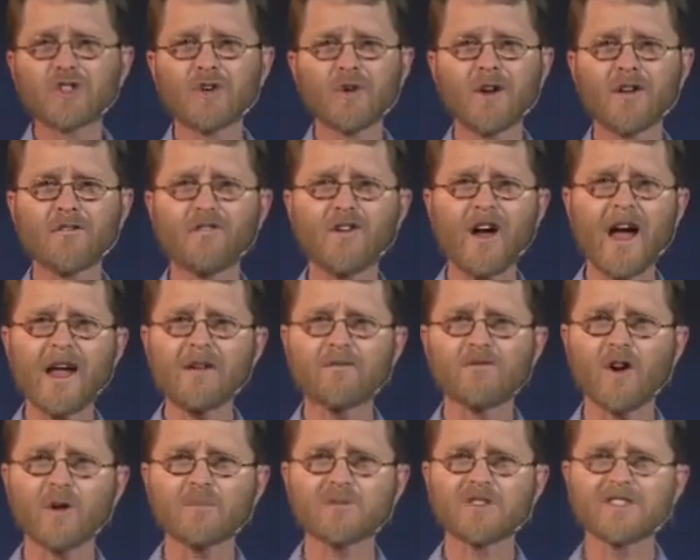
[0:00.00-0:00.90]
to refrain
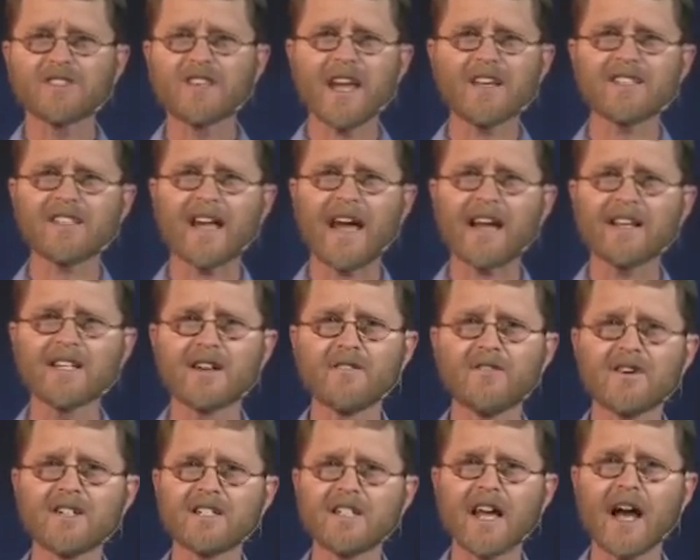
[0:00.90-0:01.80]
from sex
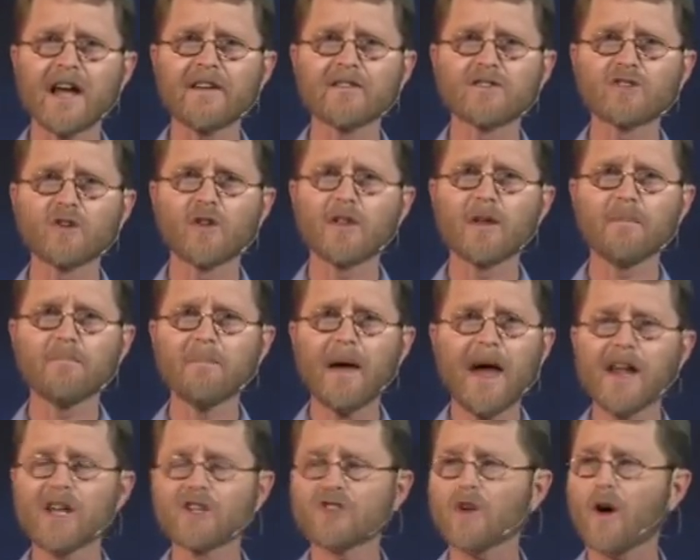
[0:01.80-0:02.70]
activity until the
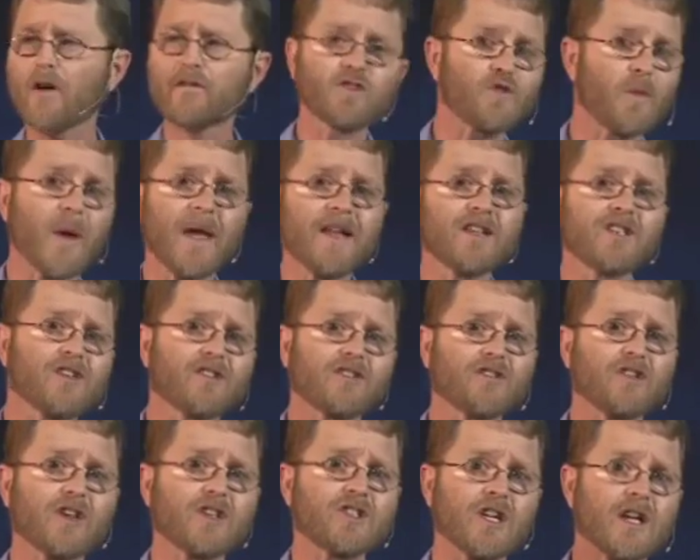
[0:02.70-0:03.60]
marriage of 20,
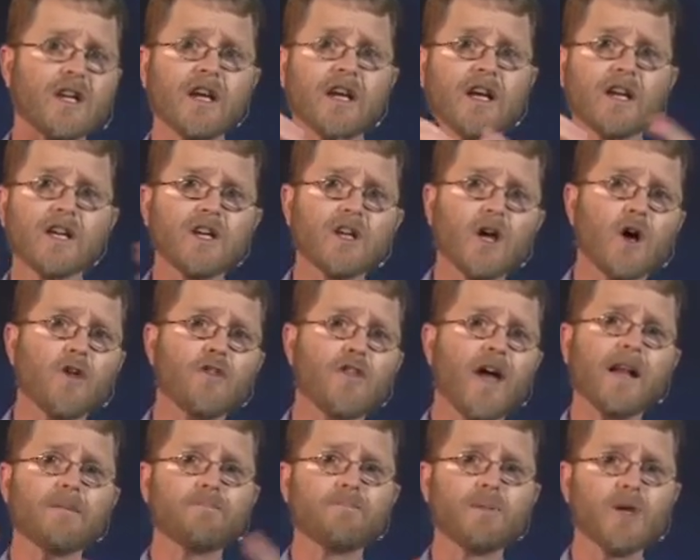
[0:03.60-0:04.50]
30, you know,
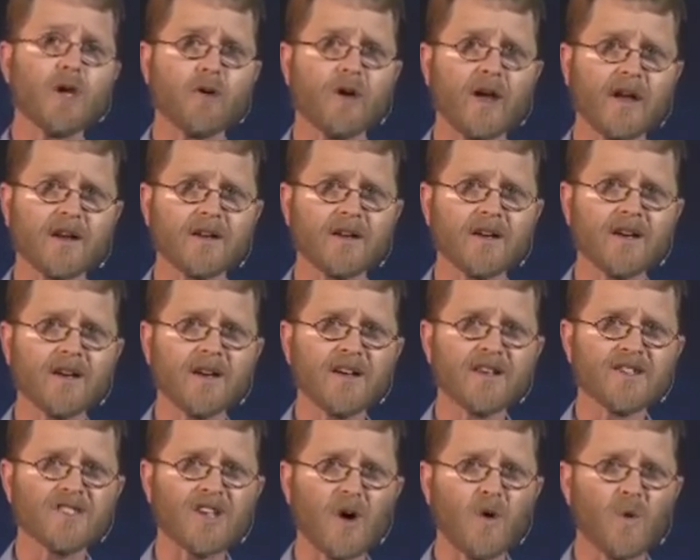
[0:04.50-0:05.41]
that period.
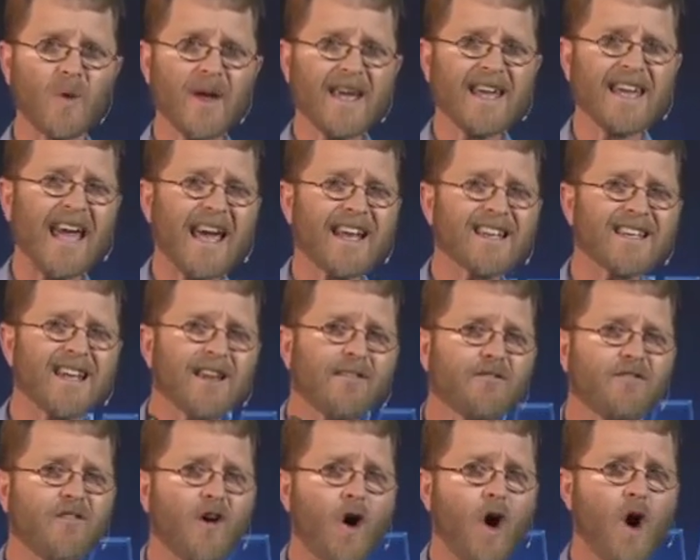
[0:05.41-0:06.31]
So we get
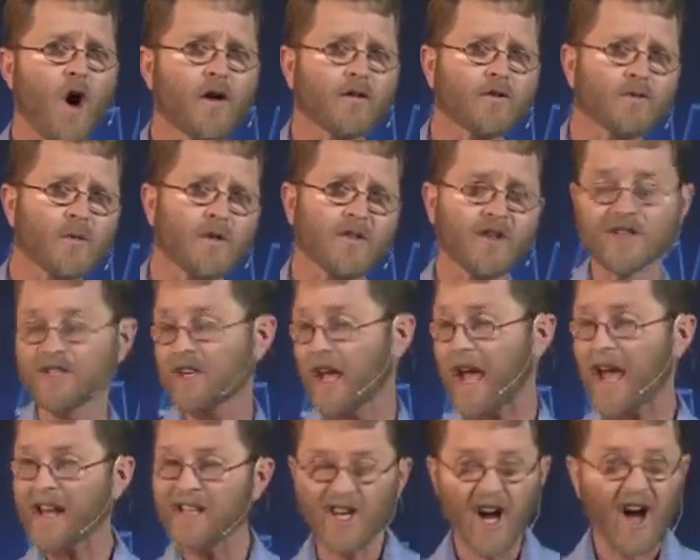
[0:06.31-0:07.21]
involved with this.
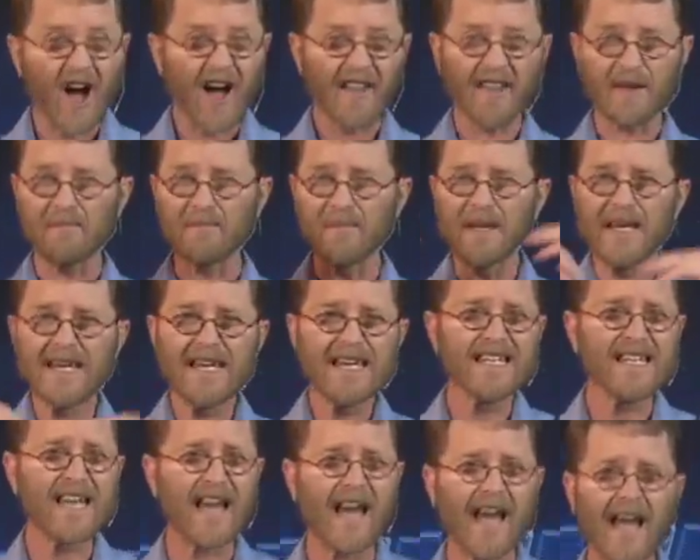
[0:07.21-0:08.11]
And yeah, the
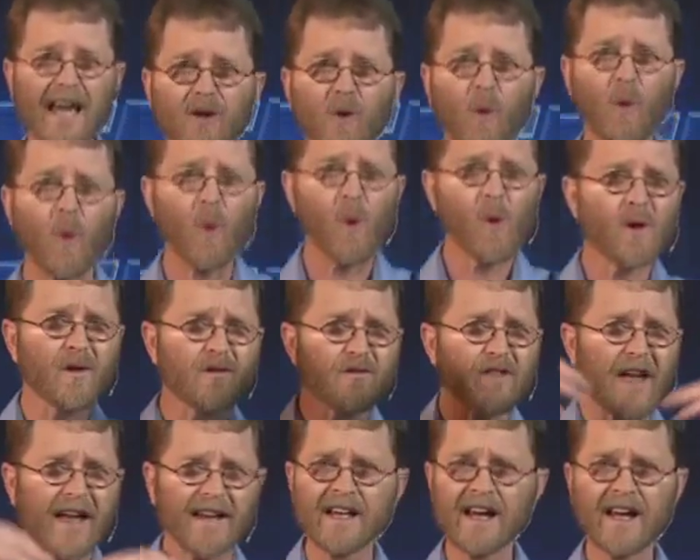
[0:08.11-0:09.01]
media and all of
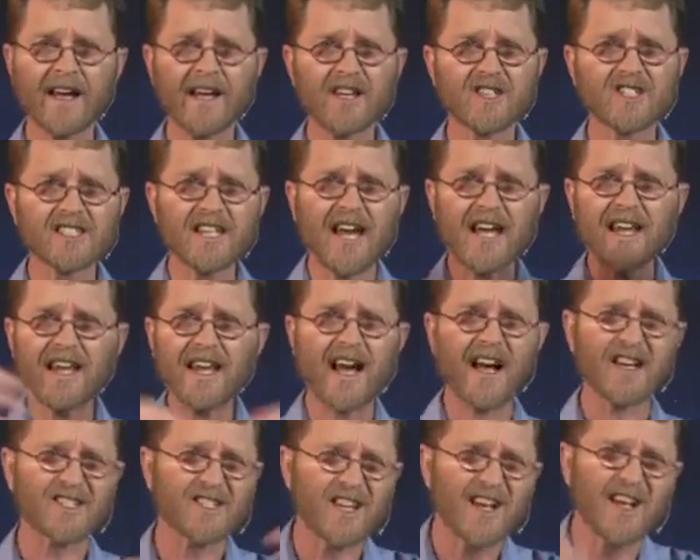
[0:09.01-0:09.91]
that is telling
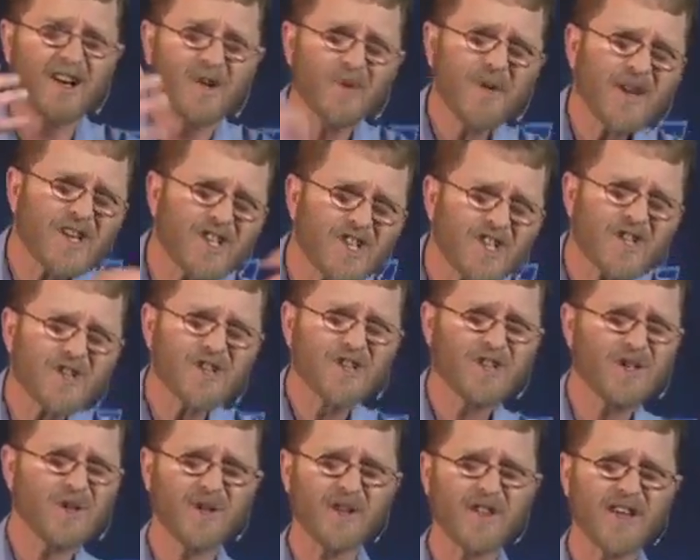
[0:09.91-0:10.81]
us we should
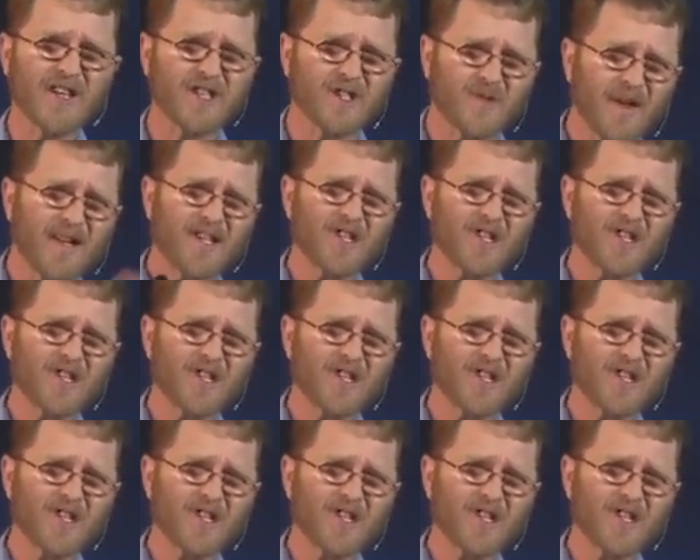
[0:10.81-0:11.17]
do this, we